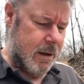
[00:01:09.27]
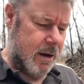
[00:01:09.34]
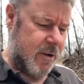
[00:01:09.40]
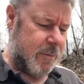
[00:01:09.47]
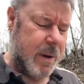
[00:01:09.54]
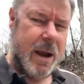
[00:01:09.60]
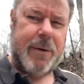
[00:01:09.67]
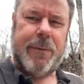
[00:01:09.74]

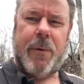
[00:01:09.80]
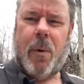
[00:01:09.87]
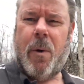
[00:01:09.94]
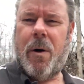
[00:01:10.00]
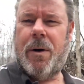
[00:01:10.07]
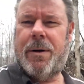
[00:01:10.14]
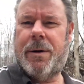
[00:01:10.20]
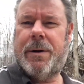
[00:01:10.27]
Life Power
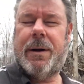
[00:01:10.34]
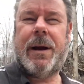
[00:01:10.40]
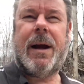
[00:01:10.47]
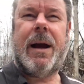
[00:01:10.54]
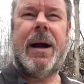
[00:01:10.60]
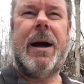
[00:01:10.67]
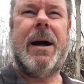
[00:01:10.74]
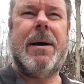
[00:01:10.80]
4.
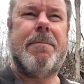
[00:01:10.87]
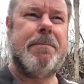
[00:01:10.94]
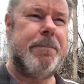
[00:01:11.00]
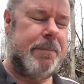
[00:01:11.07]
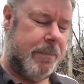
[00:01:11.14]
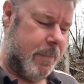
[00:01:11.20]
Um,